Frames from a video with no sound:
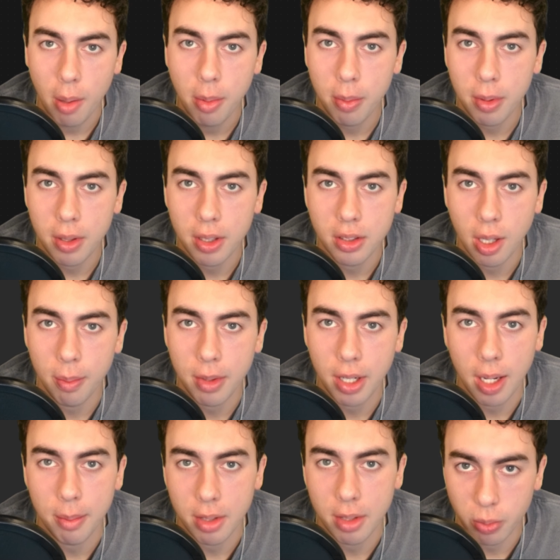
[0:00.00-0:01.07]
probably
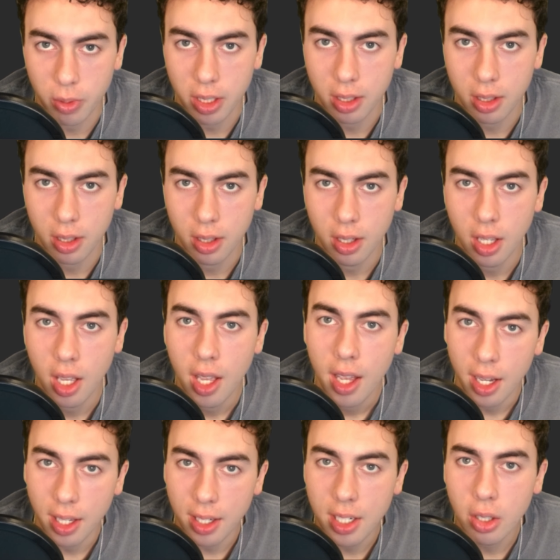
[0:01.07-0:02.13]
sometime this week.
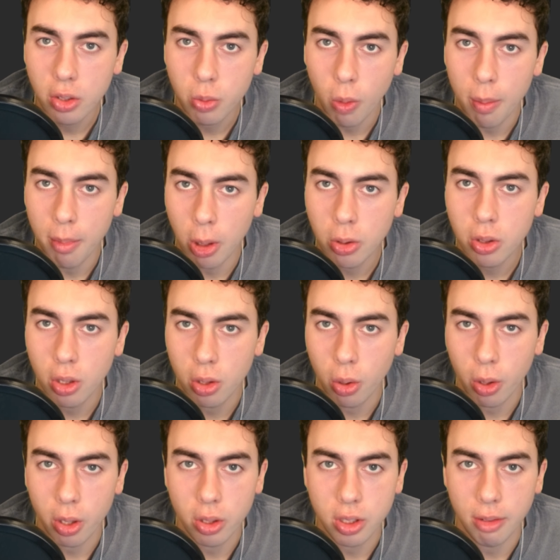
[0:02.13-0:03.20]
And here's what most
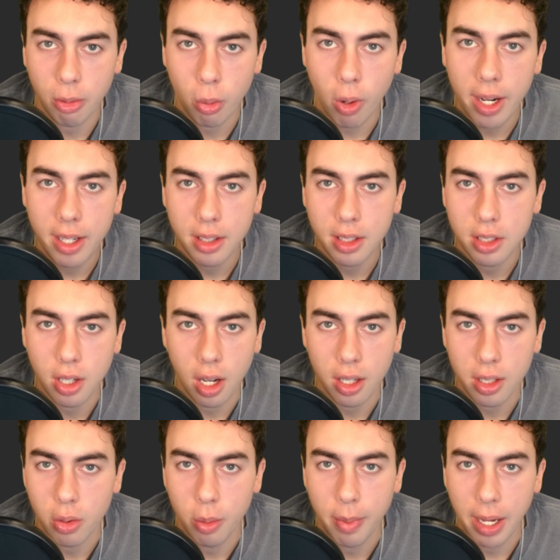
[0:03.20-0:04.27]
tutorials have quietly
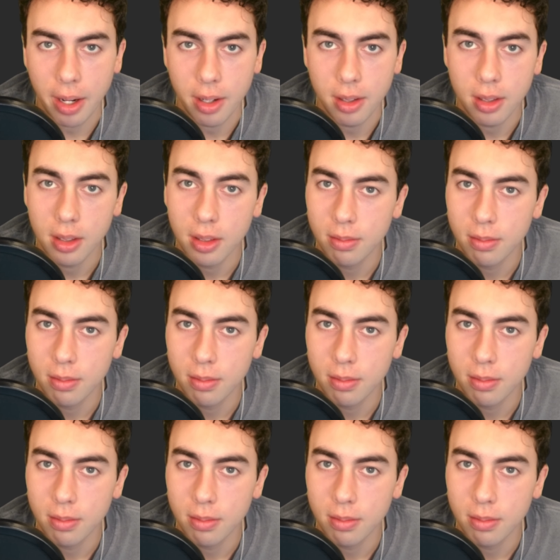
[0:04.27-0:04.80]
taught you about it.